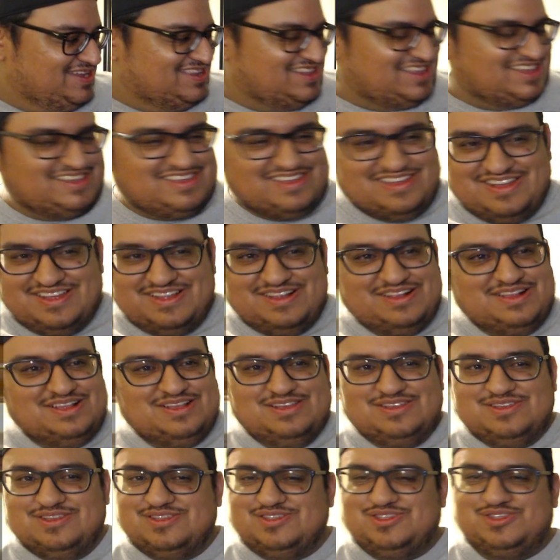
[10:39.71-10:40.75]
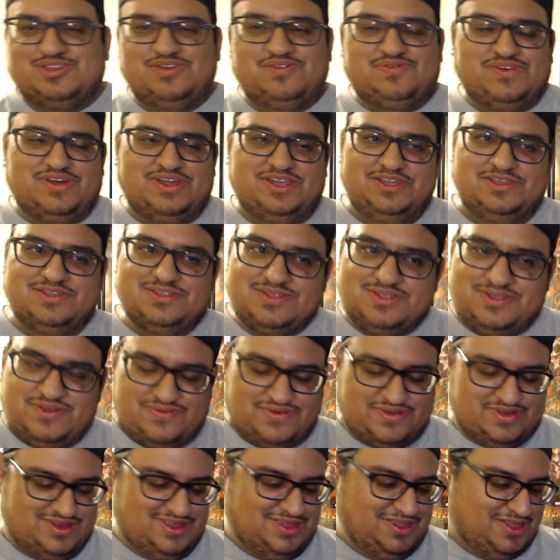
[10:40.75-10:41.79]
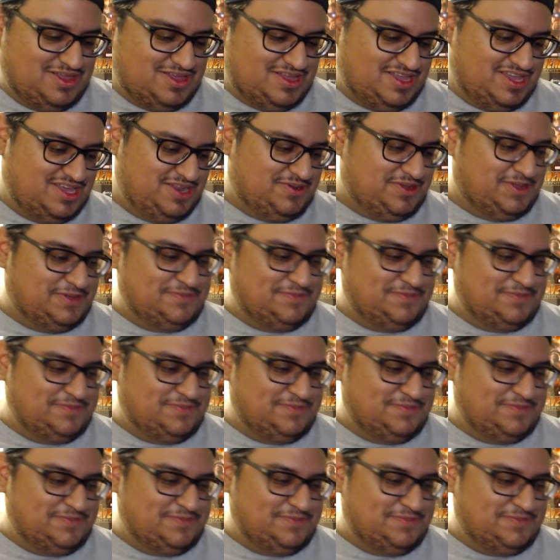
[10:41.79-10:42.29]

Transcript: Like, it's too funny. Too funny. Anyway,